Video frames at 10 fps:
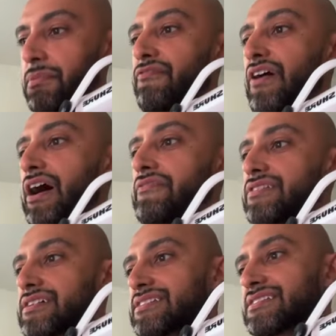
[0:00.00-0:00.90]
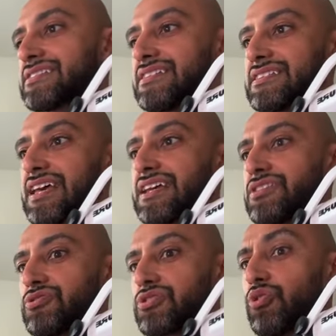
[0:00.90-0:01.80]
Number five is
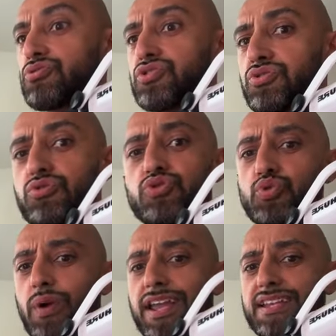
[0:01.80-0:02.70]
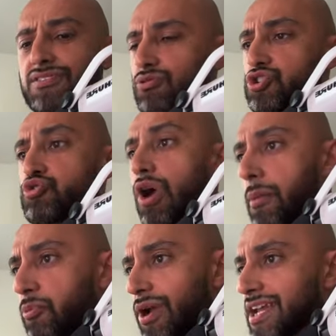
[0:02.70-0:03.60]
that you're going to lose weight or
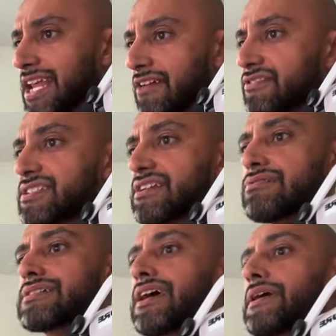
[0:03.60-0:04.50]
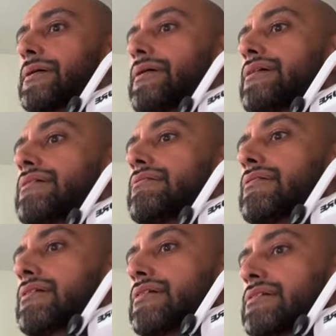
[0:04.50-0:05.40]
drop weight every single day.
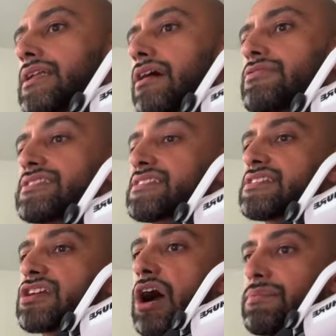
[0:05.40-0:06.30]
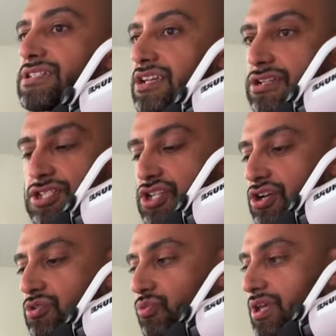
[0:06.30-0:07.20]
Now, this is a common
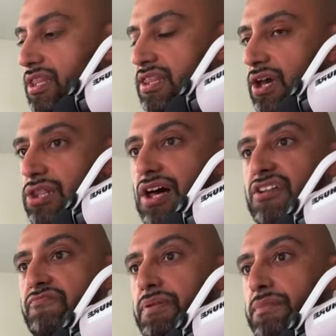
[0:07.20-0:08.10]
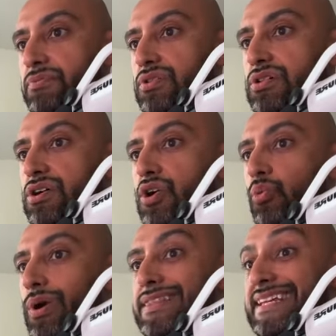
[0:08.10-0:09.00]
concern with a lot of people
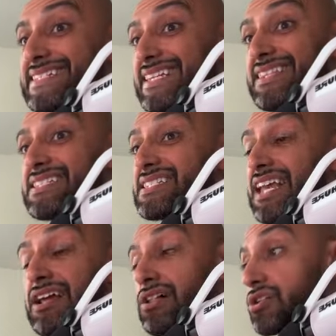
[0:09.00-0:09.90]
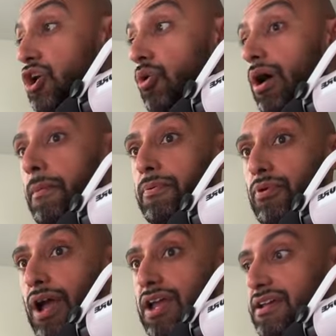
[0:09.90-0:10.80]
when they see the scale go up,
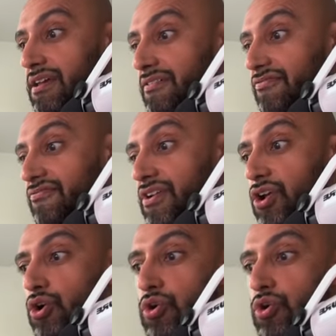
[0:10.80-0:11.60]
right? If